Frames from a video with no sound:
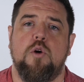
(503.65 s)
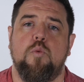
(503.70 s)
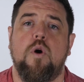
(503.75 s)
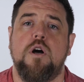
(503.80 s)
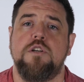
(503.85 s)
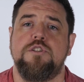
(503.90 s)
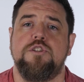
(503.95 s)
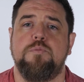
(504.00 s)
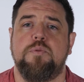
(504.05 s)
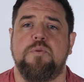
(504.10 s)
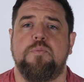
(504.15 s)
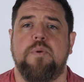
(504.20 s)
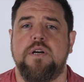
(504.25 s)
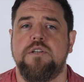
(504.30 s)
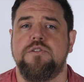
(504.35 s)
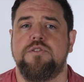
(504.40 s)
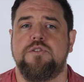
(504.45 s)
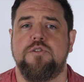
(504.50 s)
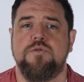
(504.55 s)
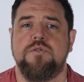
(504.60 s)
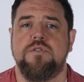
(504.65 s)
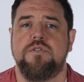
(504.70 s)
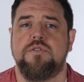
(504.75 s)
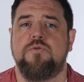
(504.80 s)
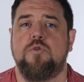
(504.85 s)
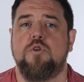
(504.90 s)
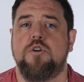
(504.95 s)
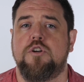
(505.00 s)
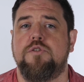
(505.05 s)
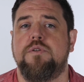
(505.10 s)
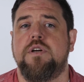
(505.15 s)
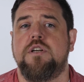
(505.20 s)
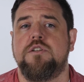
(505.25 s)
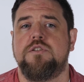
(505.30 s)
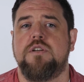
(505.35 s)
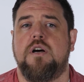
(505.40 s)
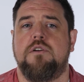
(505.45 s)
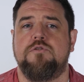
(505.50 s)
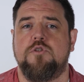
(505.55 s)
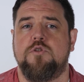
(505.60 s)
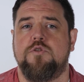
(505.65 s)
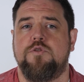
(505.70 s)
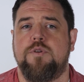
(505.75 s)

Woz U prepares students for a career in software